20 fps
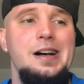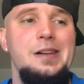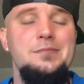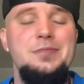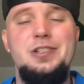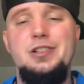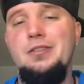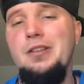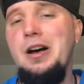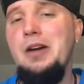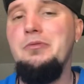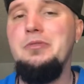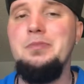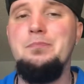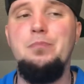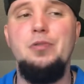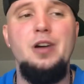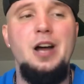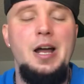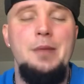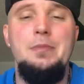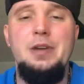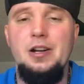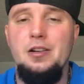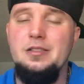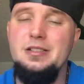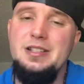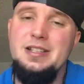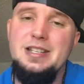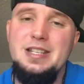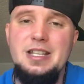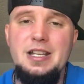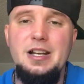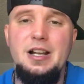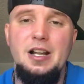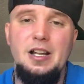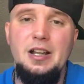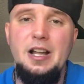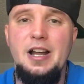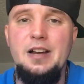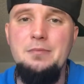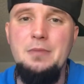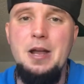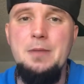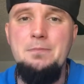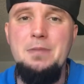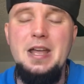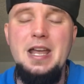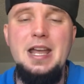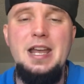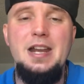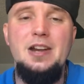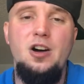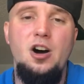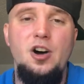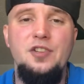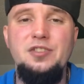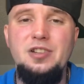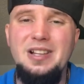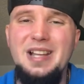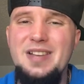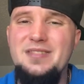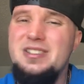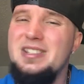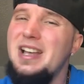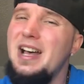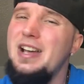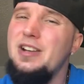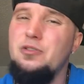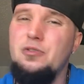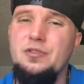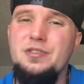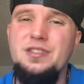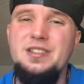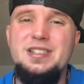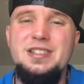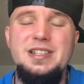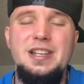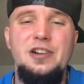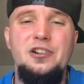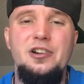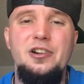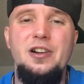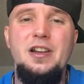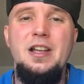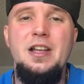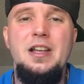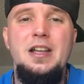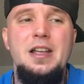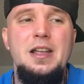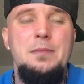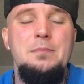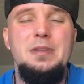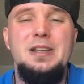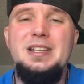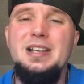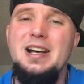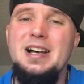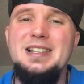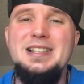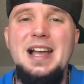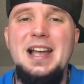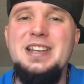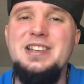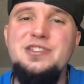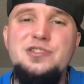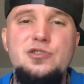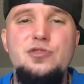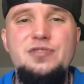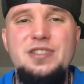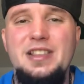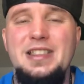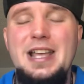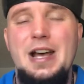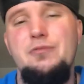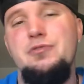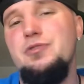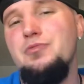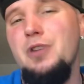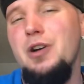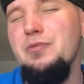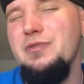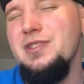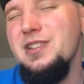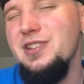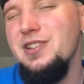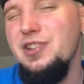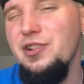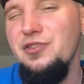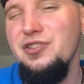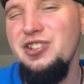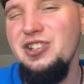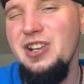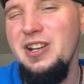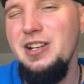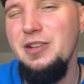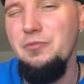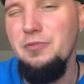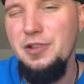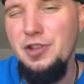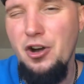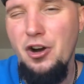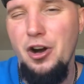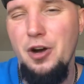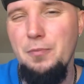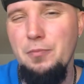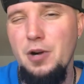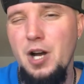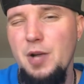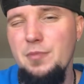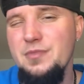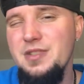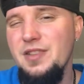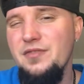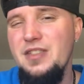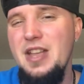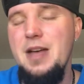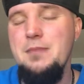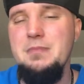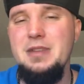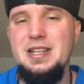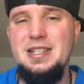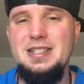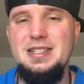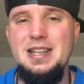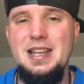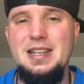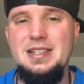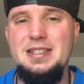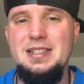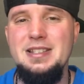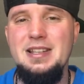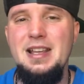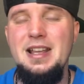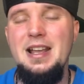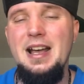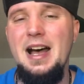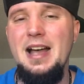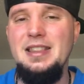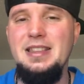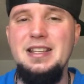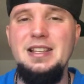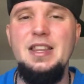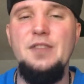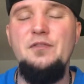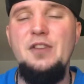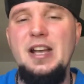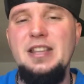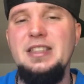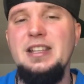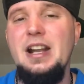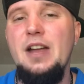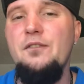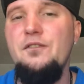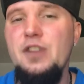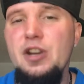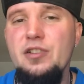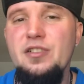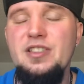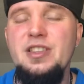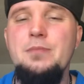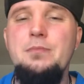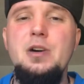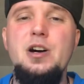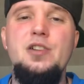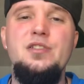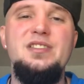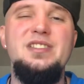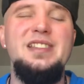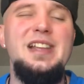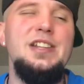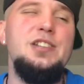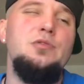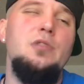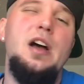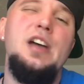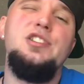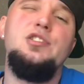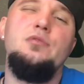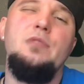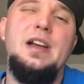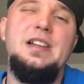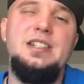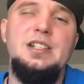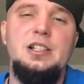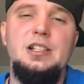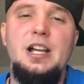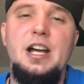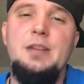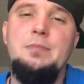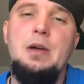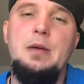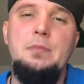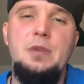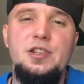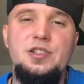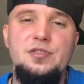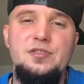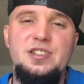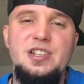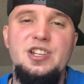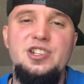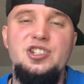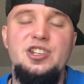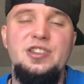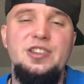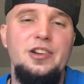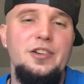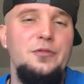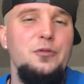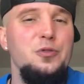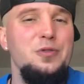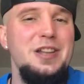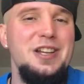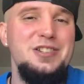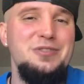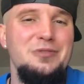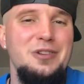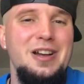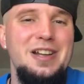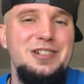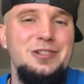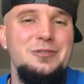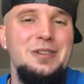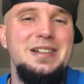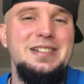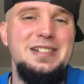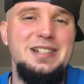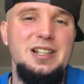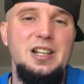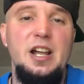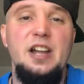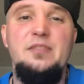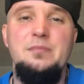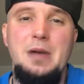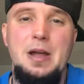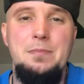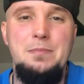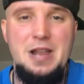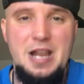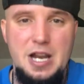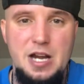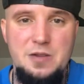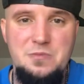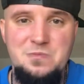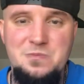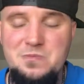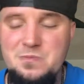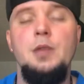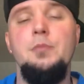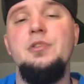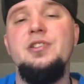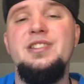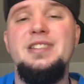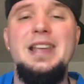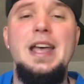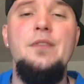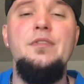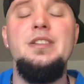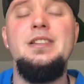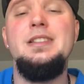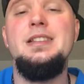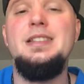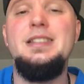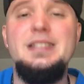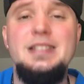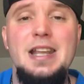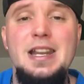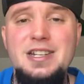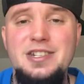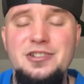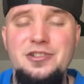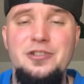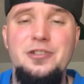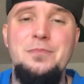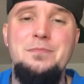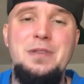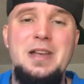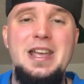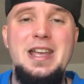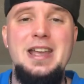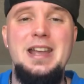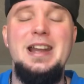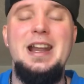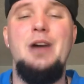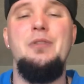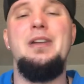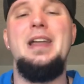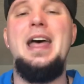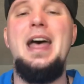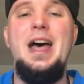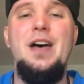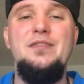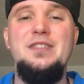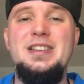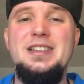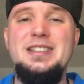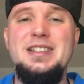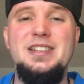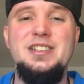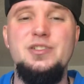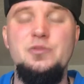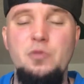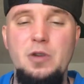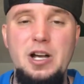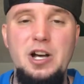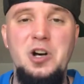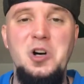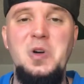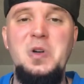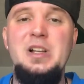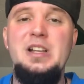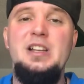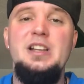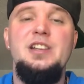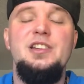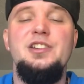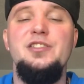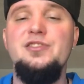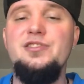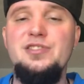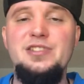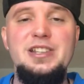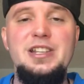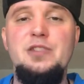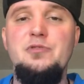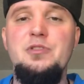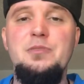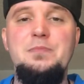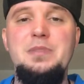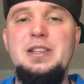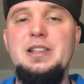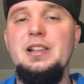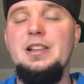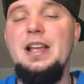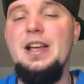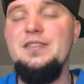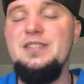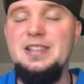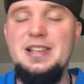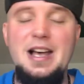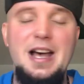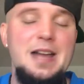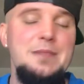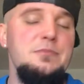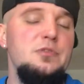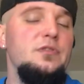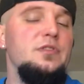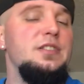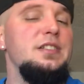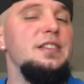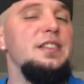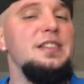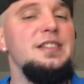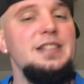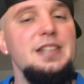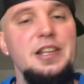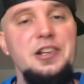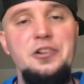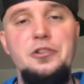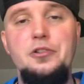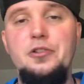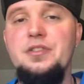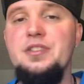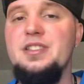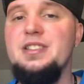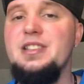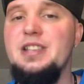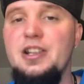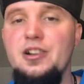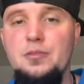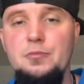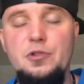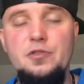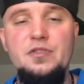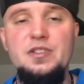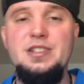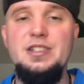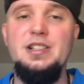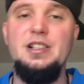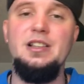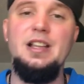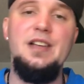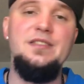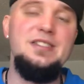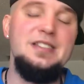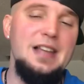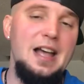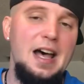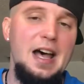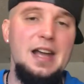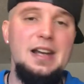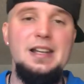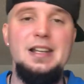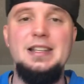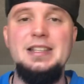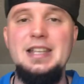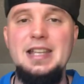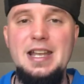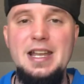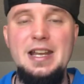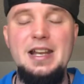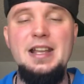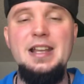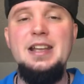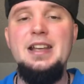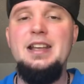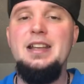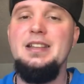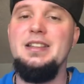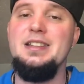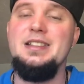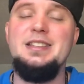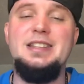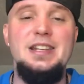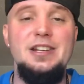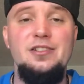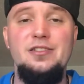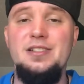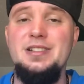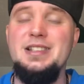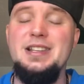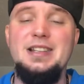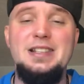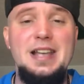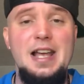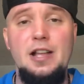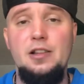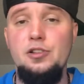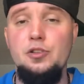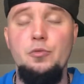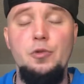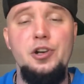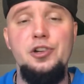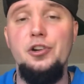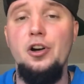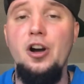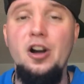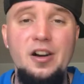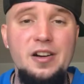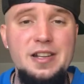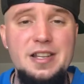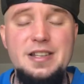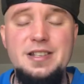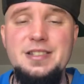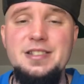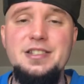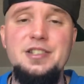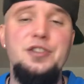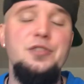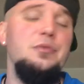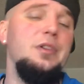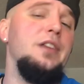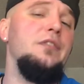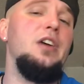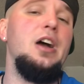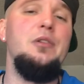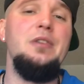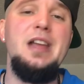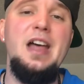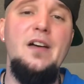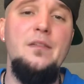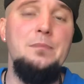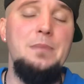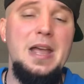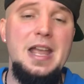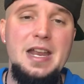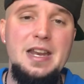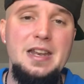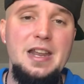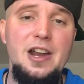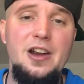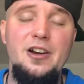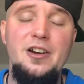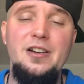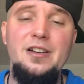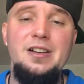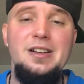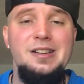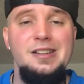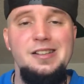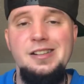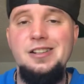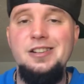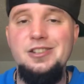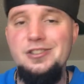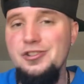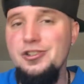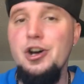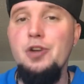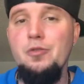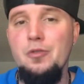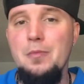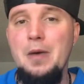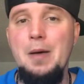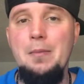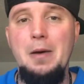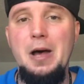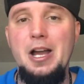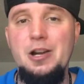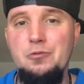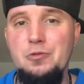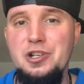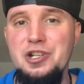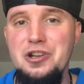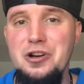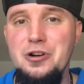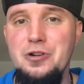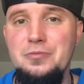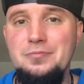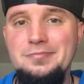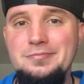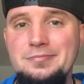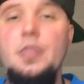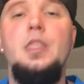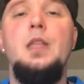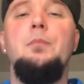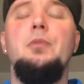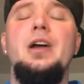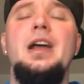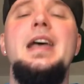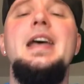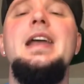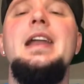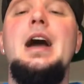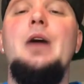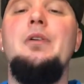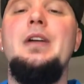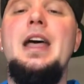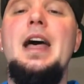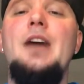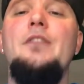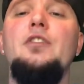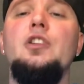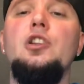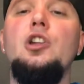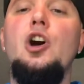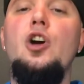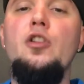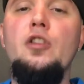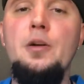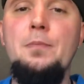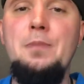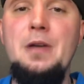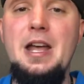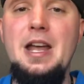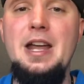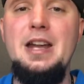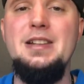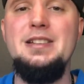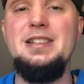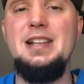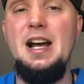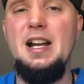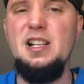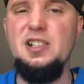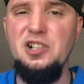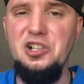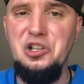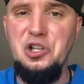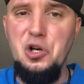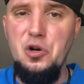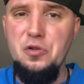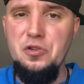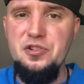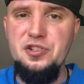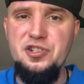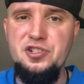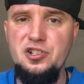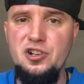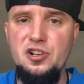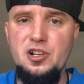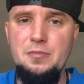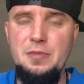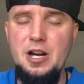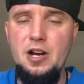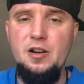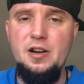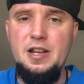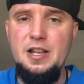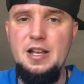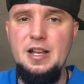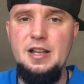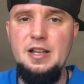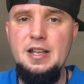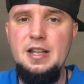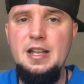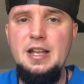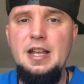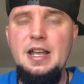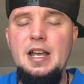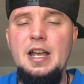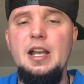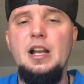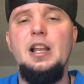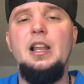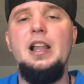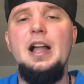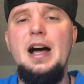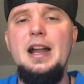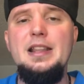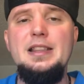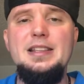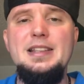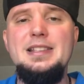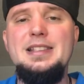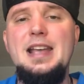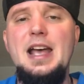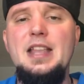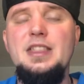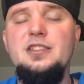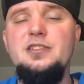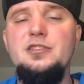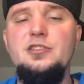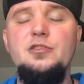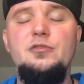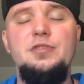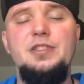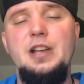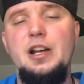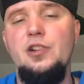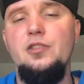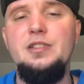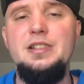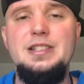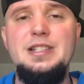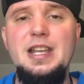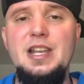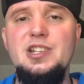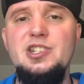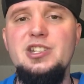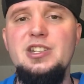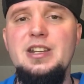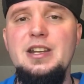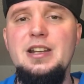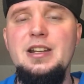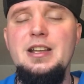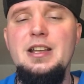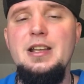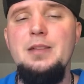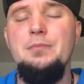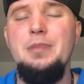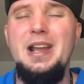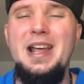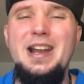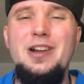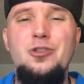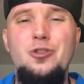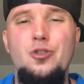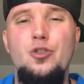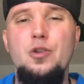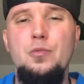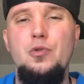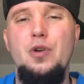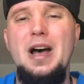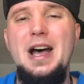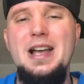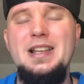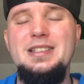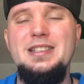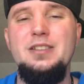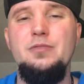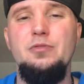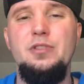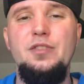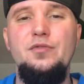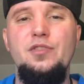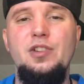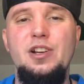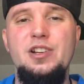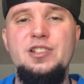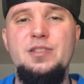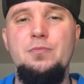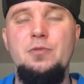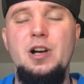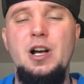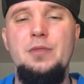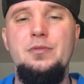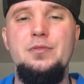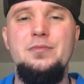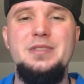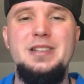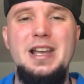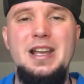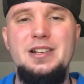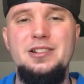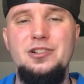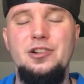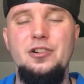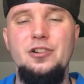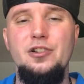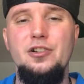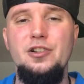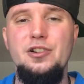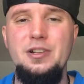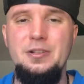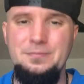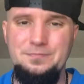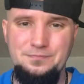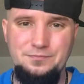So I would primarily get a lot of my pain on the left side or in the center because I knew that that was what was associated with heart problems, if that makes sense. I think the fact that I feared it the most, that's where I directed a lot of my muscle tension. Therefore, that's where I directed a lot of my pain. Number seven, center pain. I would have this as well. Usually it would be the left side moving to the center or the center moving to the left side. Again, the center is exactly where your heart is. So whenever I would have pain there, you know where my mind would go. Number eight, I would have lower pain. It's kind of the lower sternum area. And a lot of this had to do with not only tension, but I had horrible acid reflux problems. I had GERD